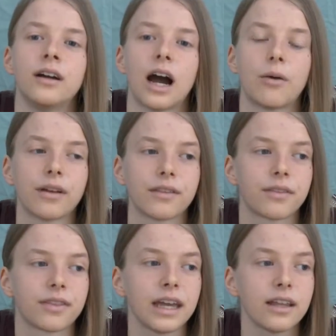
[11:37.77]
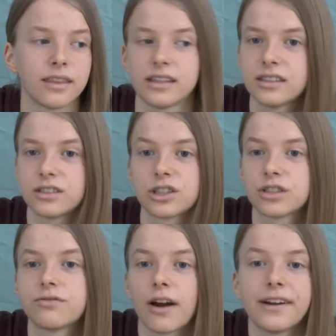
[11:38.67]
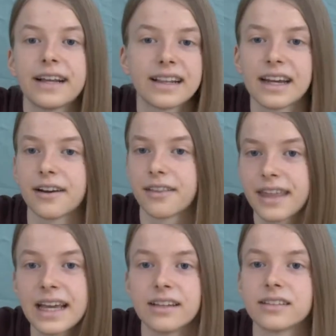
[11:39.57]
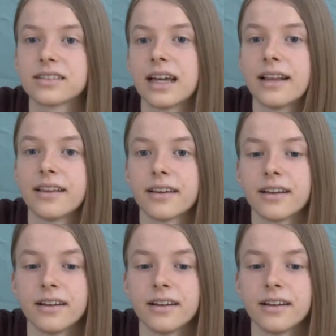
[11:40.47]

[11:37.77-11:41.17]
And we think this is just very clear things, and